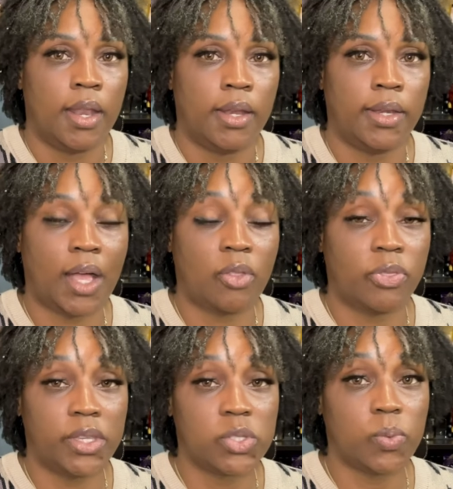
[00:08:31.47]
Now
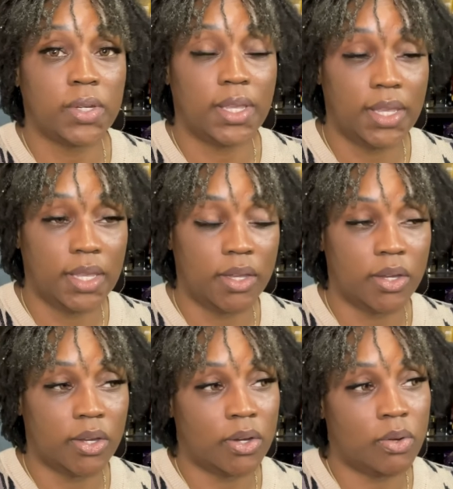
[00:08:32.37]
this one
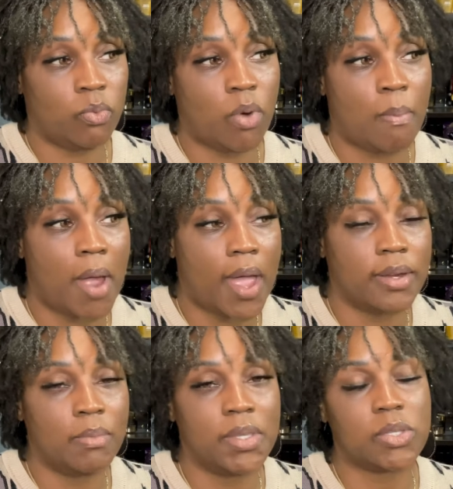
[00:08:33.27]
here
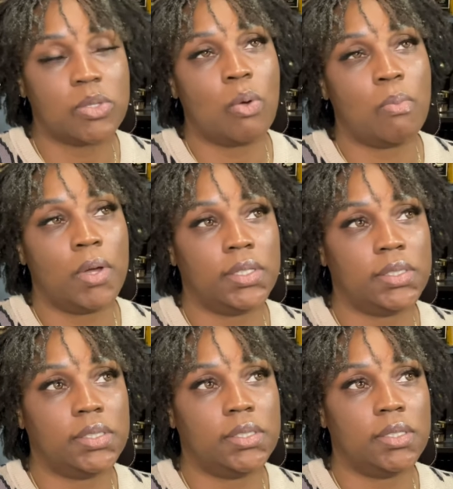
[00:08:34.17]
reminded me so
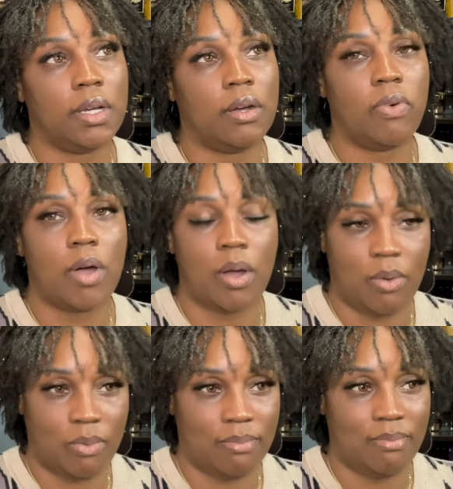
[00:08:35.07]
much of
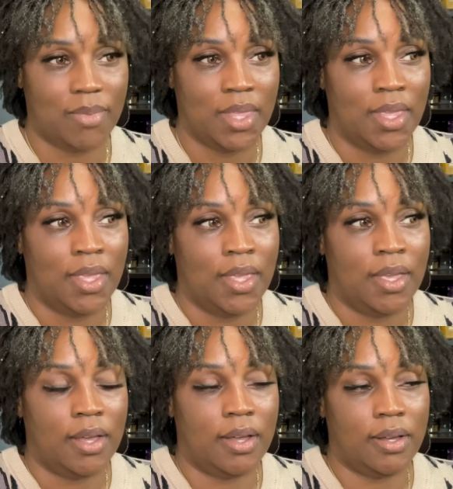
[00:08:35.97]
home.
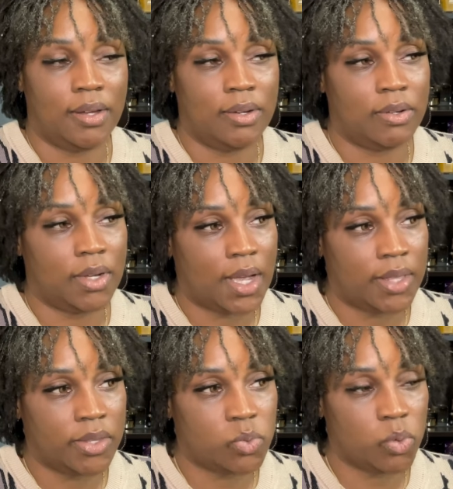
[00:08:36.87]
Oh
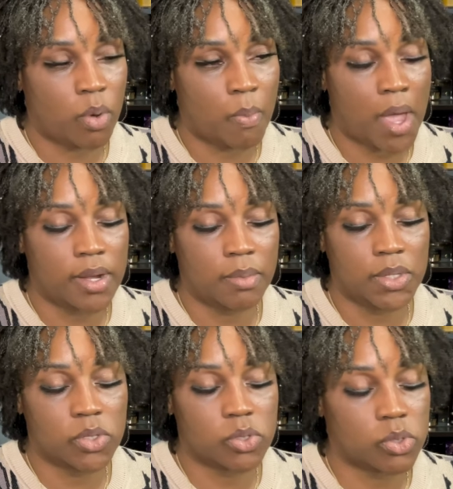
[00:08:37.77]
God, this one reminded me
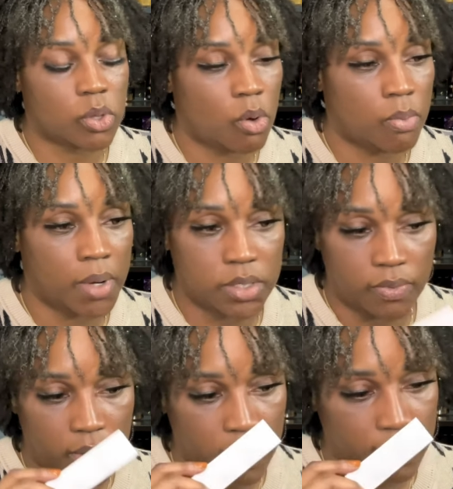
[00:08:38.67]
so much
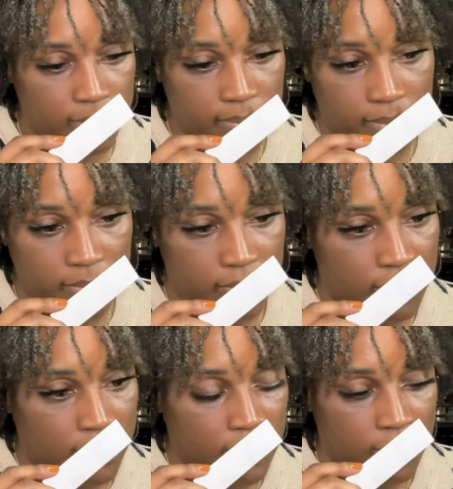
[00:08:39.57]
of home.
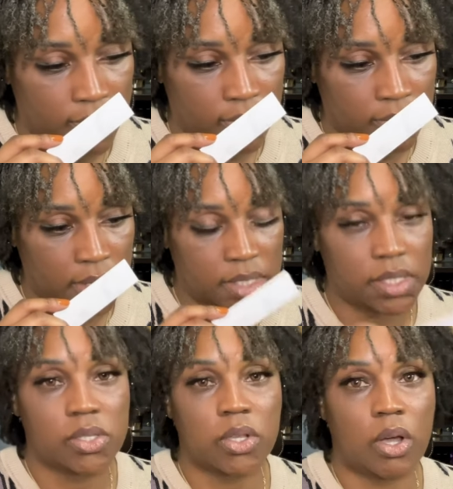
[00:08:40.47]
This
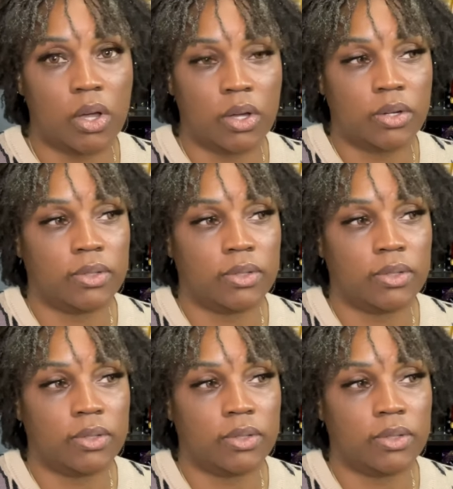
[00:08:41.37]
is called